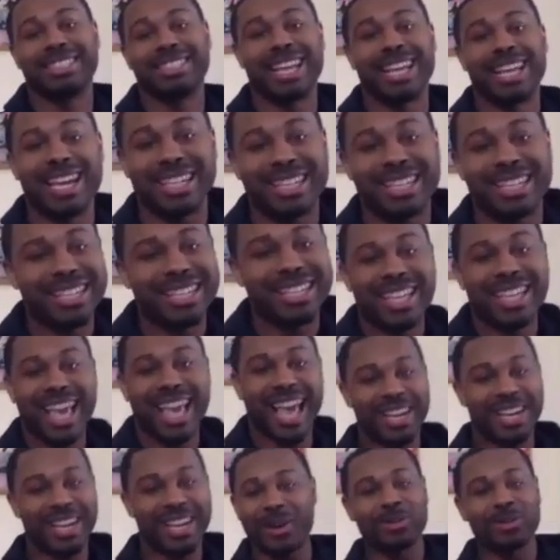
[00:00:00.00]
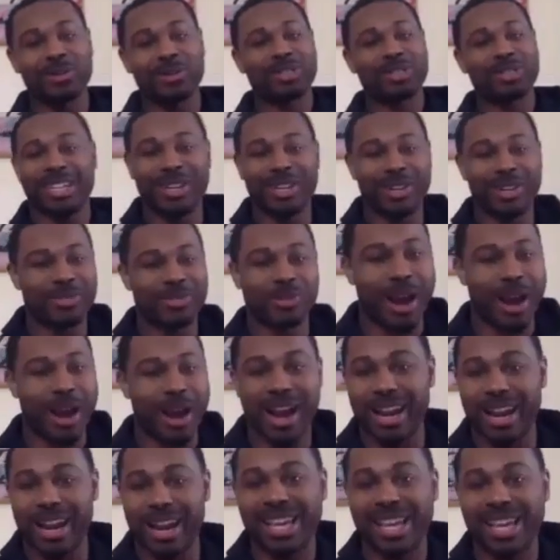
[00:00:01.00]
Like, ain't no chill for
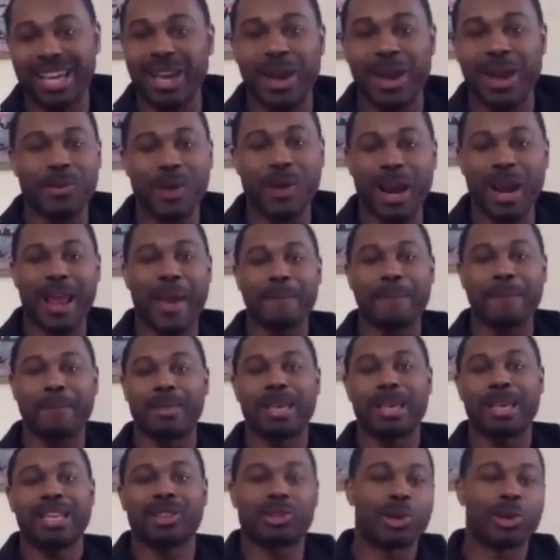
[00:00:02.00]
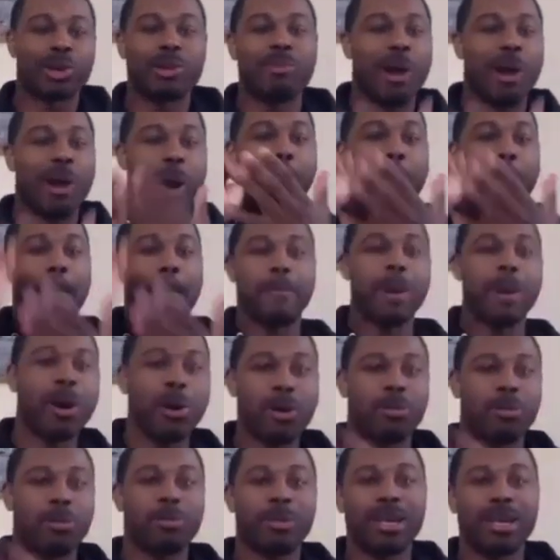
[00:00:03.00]
Ryan. Like he coming right at me. Three ball, Yeah.
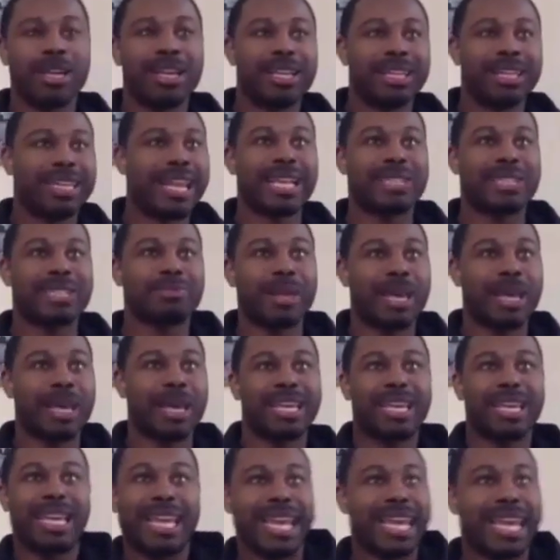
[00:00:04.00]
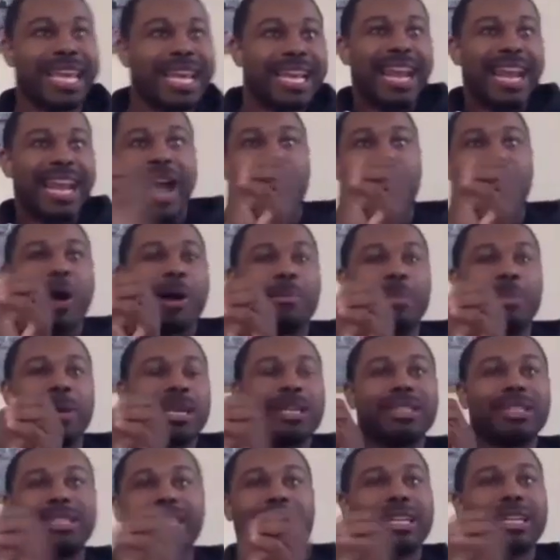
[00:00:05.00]
Boom. Next play. In and out. I
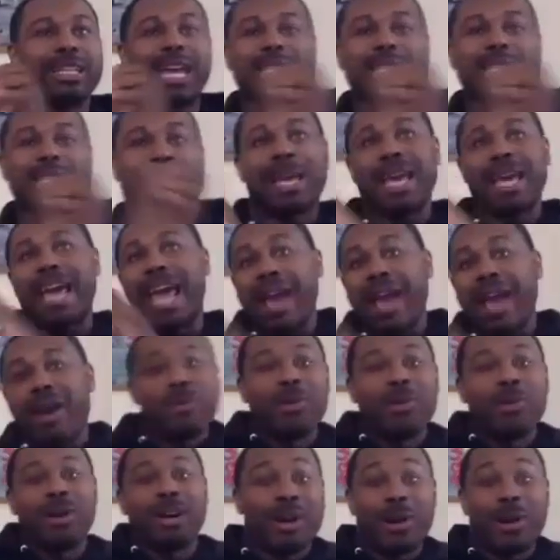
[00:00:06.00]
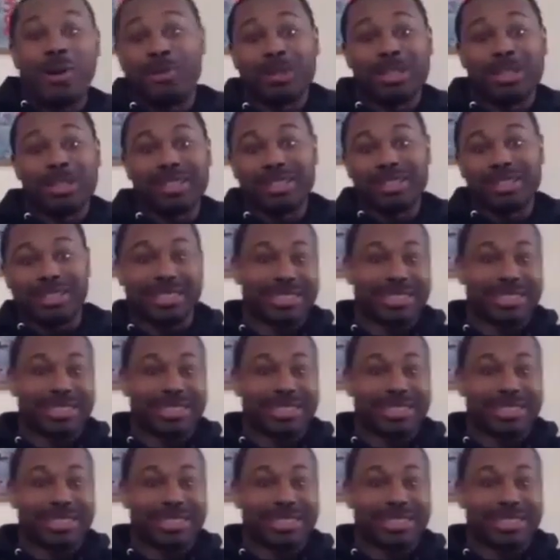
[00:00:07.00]
mean, next play. And one on me.